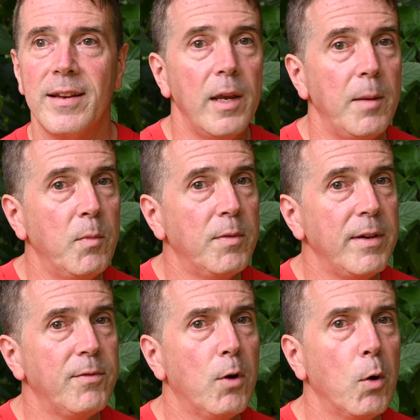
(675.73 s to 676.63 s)
Keep
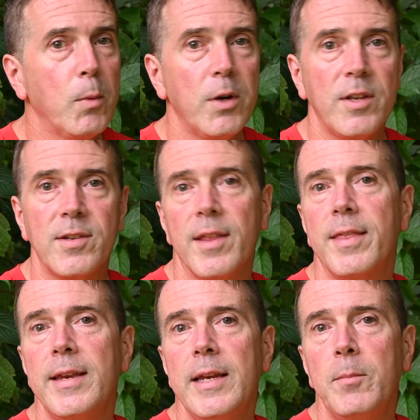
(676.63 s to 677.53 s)
moving forward. It's the
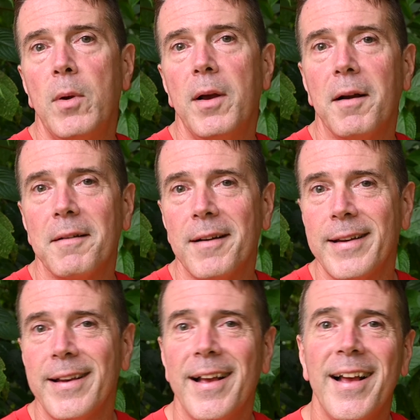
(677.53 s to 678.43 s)
theme. All right.